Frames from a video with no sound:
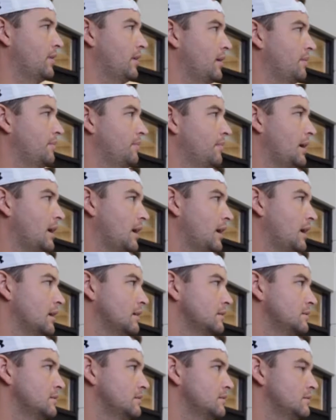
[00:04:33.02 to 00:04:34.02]
up my
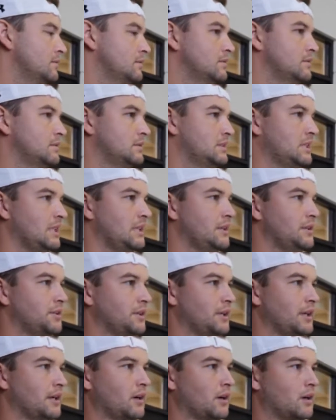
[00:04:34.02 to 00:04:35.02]
senior
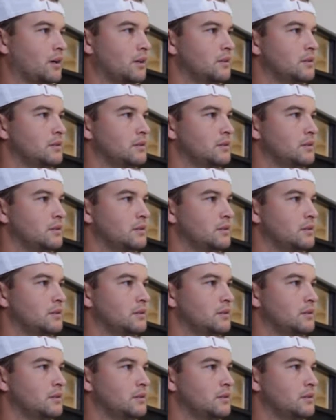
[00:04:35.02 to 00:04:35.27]
year.